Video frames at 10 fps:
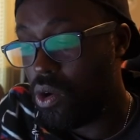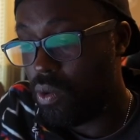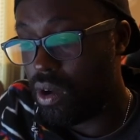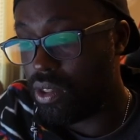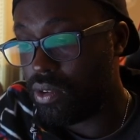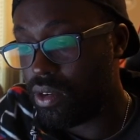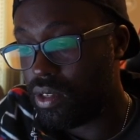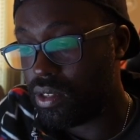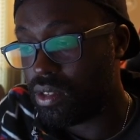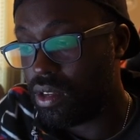whether
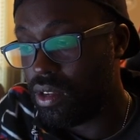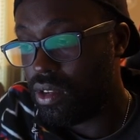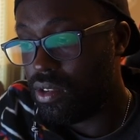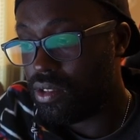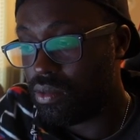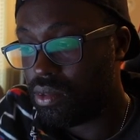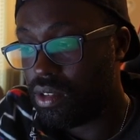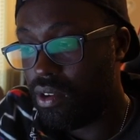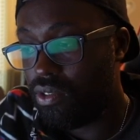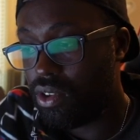it's some
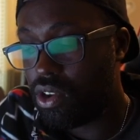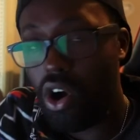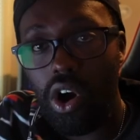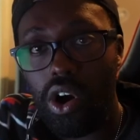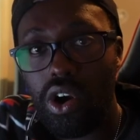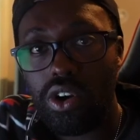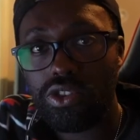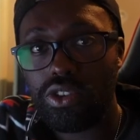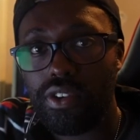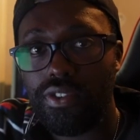stuff with
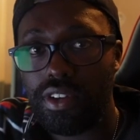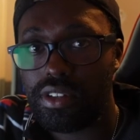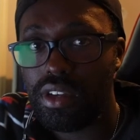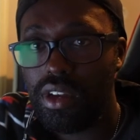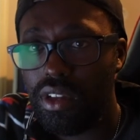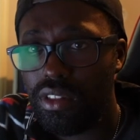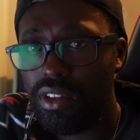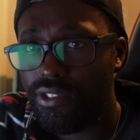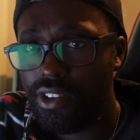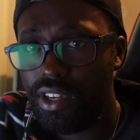cars, or if it's
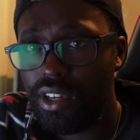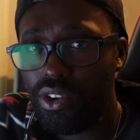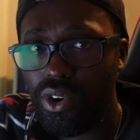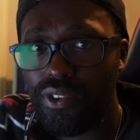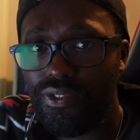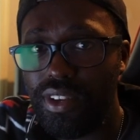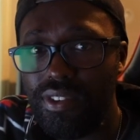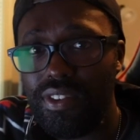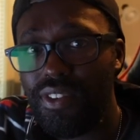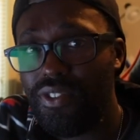lifting, or if,
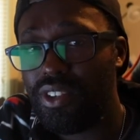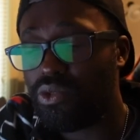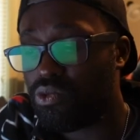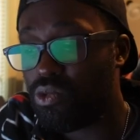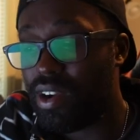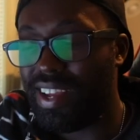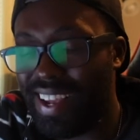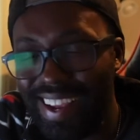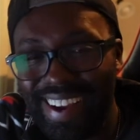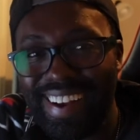even if it's
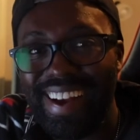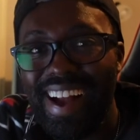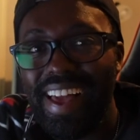running,